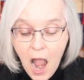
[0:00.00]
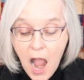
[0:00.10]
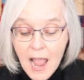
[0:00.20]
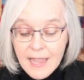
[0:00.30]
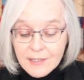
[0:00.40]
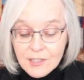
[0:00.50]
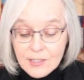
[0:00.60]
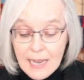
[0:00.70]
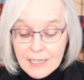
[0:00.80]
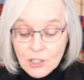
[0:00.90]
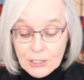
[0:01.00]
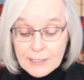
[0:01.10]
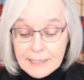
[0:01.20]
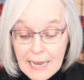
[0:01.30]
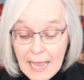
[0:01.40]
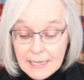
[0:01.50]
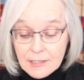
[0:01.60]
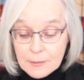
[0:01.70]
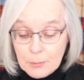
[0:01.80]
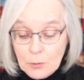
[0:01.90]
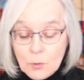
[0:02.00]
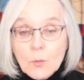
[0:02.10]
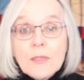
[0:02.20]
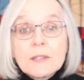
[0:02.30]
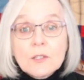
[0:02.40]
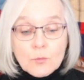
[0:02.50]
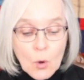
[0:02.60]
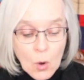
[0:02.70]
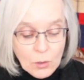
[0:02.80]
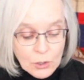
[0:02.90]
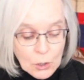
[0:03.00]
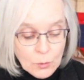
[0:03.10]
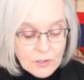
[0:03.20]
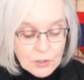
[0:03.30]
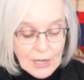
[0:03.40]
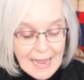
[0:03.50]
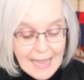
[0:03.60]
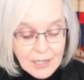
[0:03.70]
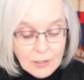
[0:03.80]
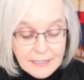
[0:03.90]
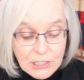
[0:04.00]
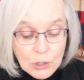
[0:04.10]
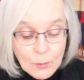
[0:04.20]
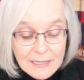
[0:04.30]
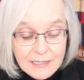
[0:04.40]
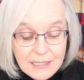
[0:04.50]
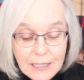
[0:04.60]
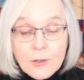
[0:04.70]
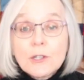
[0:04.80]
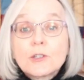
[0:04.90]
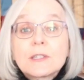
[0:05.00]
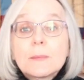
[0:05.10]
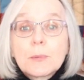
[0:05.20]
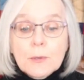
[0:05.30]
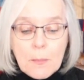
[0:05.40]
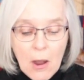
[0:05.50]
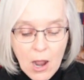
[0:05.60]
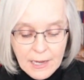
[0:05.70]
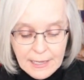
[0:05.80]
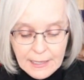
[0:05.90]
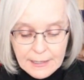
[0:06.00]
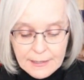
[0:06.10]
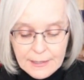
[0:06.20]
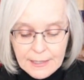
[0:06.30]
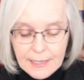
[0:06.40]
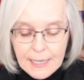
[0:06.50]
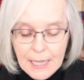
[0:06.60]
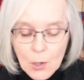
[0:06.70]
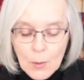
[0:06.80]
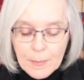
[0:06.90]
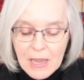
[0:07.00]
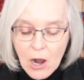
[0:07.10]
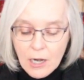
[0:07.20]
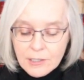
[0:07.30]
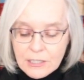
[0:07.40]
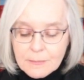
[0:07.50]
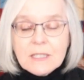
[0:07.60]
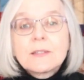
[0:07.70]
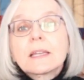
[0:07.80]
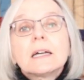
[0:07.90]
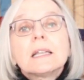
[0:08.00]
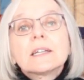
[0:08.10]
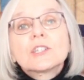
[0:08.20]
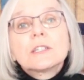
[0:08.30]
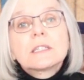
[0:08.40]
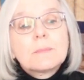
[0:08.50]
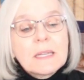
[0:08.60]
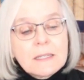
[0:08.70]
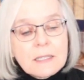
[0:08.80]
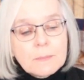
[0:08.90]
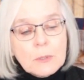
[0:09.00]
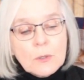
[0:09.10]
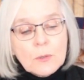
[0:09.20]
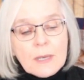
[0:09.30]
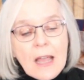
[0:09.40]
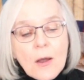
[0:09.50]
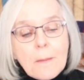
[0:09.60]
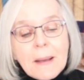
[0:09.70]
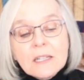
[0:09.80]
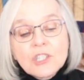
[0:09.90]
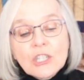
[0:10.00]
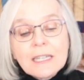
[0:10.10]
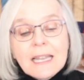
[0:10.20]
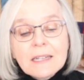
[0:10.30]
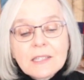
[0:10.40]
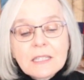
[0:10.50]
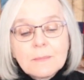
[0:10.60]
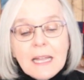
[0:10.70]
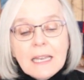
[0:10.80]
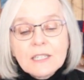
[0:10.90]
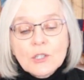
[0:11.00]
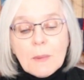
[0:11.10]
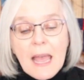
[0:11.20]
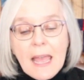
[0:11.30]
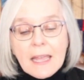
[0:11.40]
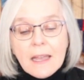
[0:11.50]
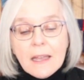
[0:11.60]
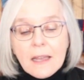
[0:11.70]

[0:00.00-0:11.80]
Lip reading: I had stashed Daddy's spoon with its roller coaster handle into an interior zippered pocket. It will be hard to miss the collection's biggest spoon bulging next to my lunch bag.